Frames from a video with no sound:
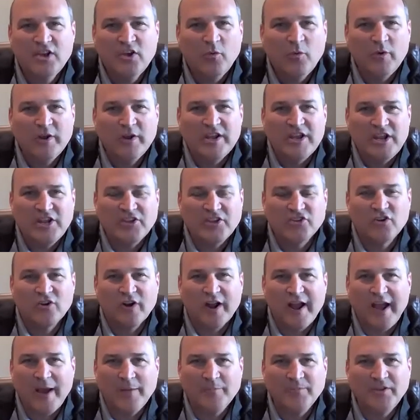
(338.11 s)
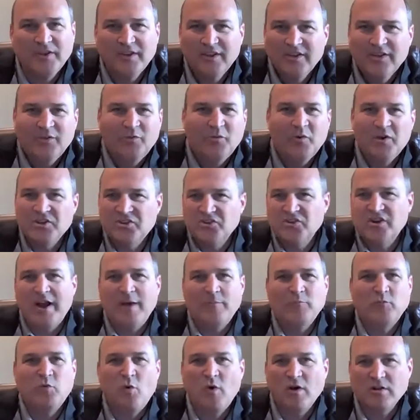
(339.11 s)
We each grabbed
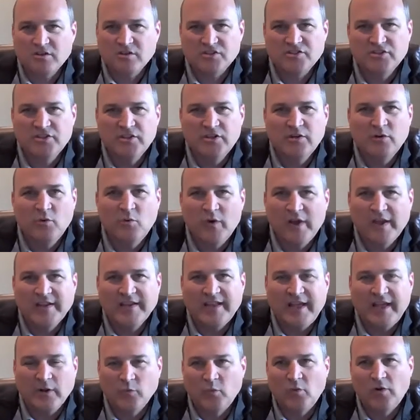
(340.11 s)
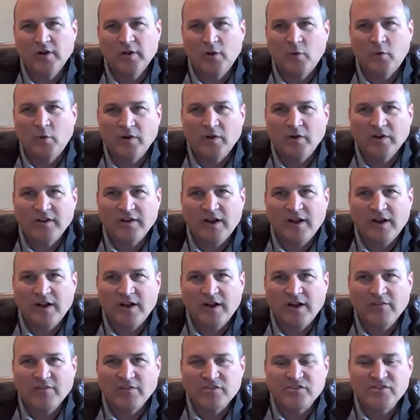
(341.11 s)
one or two, went and had one-on-one
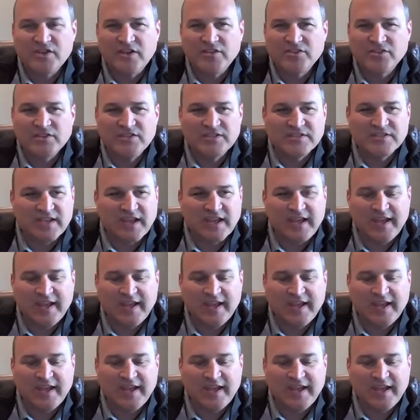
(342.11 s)
conversations,